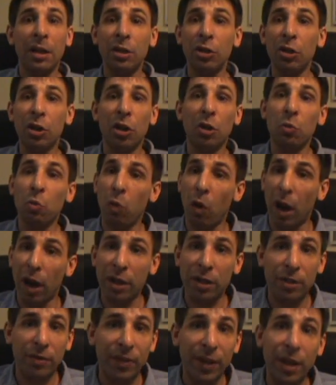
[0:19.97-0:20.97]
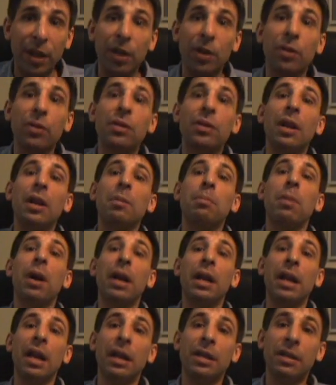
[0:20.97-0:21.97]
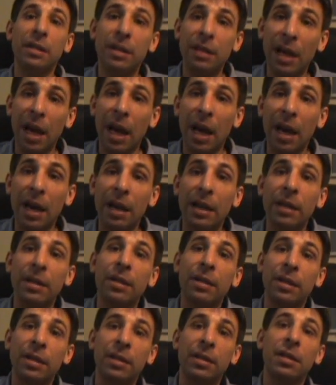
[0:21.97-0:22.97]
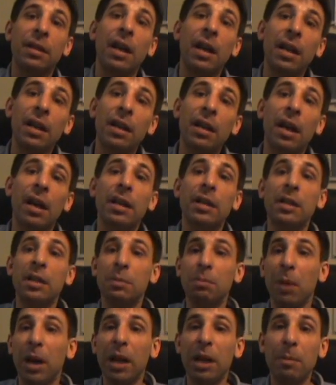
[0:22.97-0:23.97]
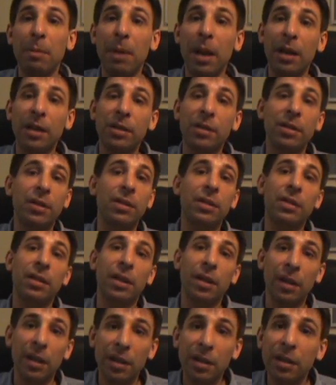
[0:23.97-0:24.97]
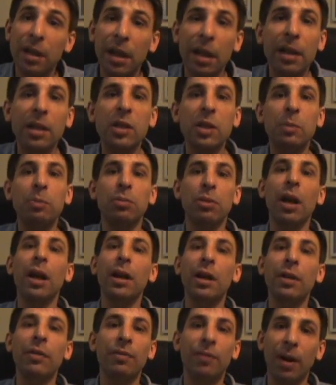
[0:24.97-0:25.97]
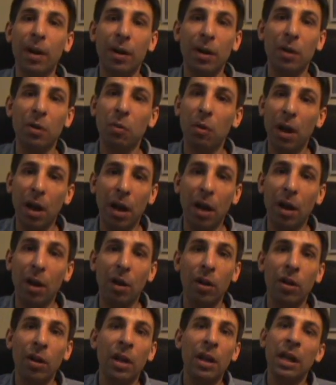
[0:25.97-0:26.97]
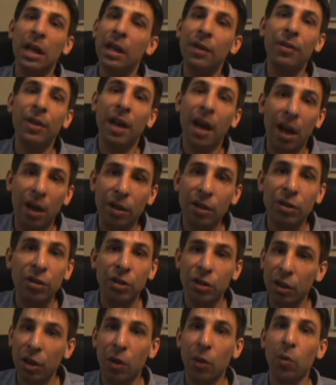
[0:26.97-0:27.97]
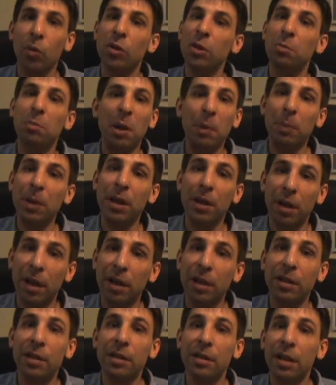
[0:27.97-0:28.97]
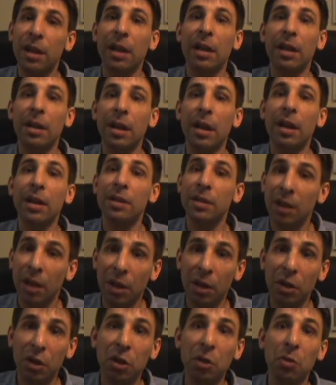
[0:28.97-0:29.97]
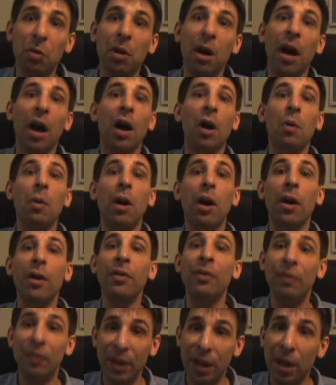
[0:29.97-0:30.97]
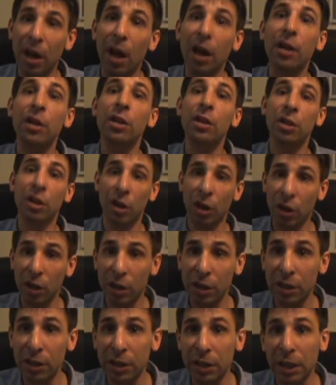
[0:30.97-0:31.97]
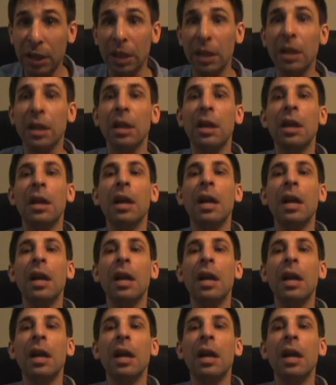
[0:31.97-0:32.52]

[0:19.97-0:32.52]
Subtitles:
You can watch videos like Money as Debt, the Zeitgeist Money Master series. They explain it very well. Even Alex Jones might be nice and tell you how our fiat currency